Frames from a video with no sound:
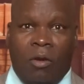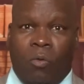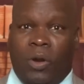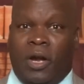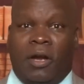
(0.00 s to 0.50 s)

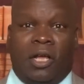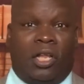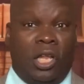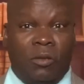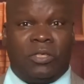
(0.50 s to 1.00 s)
where
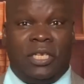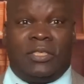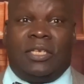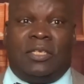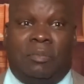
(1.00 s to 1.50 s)

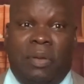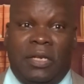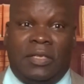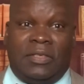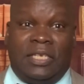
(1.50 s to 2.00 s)
closeness and
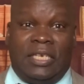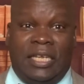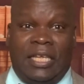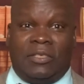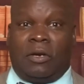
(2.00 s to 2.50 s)
dependency
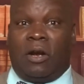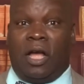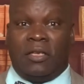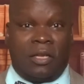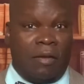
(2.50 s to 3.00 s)
needs are
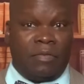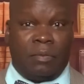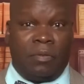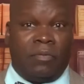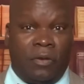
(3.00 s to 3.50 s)

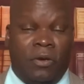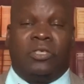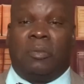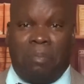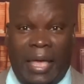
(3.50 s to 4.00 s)
uncomfortable for her
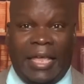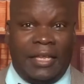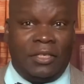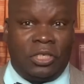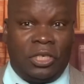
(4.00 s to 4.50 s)
to
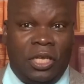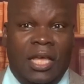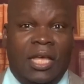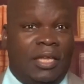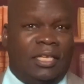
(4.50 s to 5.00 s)
manage,
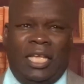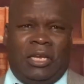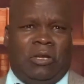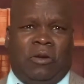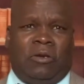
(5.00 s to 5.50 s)

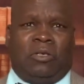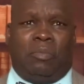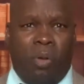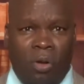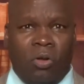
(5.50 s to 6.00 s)
leading her to
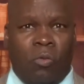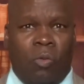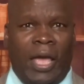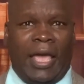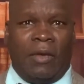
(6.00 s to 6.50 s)
pull
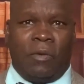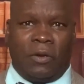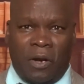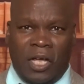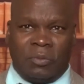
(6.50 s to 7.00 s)
away
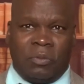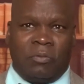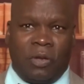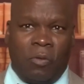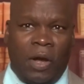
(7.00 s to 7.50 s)
when her
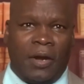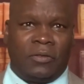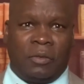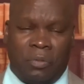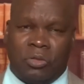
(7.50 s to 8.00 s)
husband
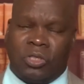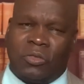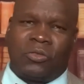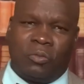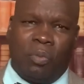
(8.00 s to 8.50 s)
requires
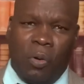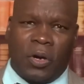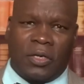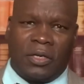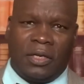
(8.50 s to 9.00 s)
emotional
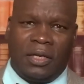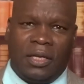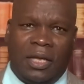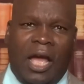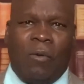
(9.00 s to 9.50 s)
support.
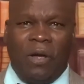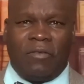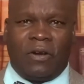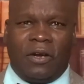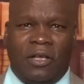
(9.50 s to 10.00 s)

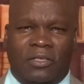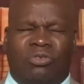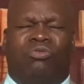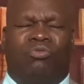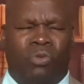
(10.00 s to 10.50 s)
However,
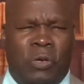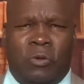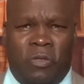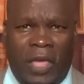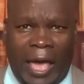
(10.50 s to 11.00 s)

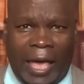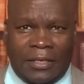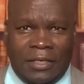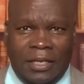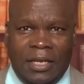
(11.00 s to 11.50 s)
screw
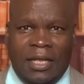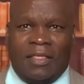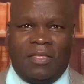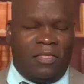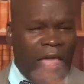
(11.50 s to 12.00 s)
that.
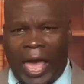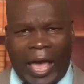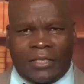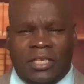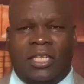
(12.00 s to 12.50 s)

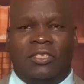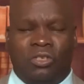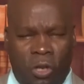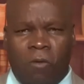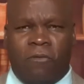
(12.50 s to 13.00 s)
That
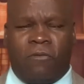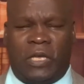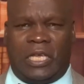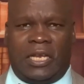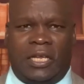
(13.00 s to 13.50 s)
is no
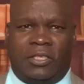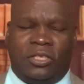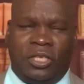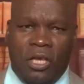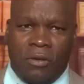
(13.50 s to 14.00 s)
freaking
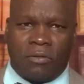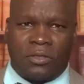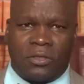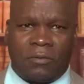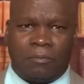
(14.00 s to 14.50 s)

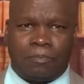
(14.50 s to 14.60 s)
excuse.